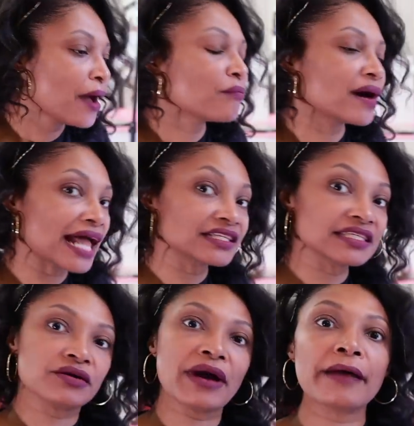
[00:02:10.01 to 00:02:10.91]
But I
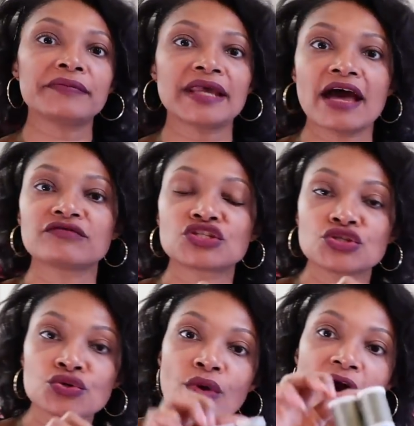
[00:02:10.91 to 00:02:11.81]
just so happen to have
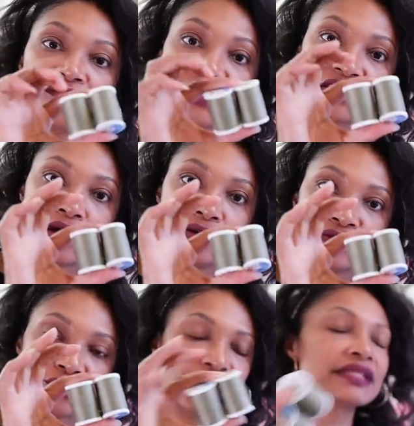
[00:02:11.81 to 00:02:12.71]
two of this color
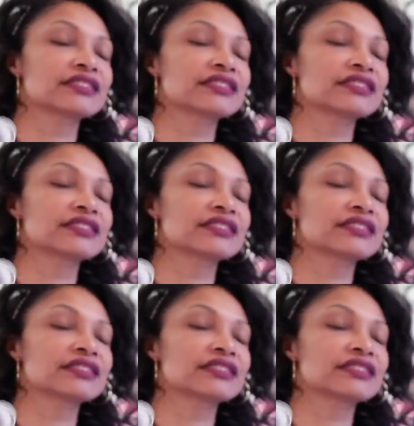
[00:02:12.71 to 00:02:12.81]
thread,